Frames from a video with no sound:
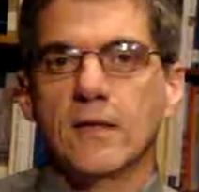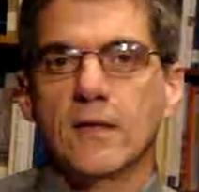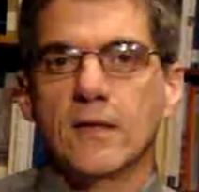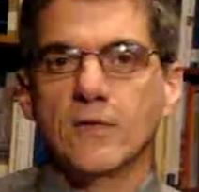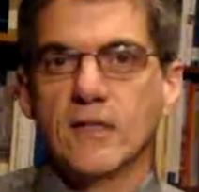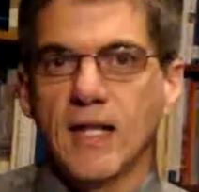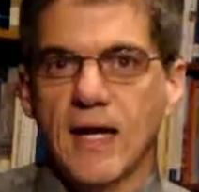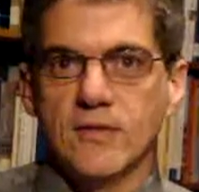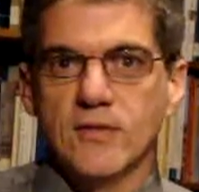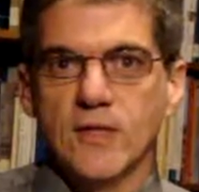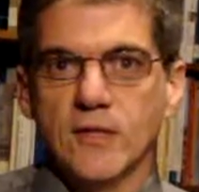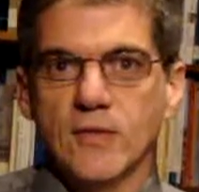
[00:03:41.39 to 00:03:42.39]
there was a gas
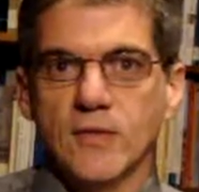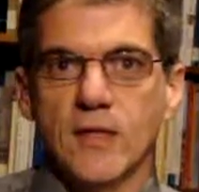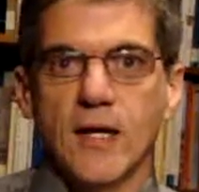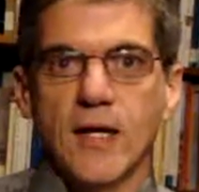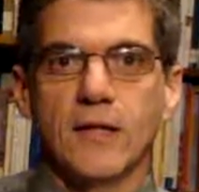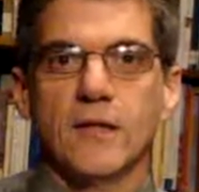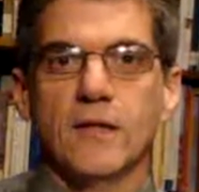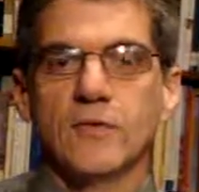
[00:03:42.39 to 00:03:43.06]
station that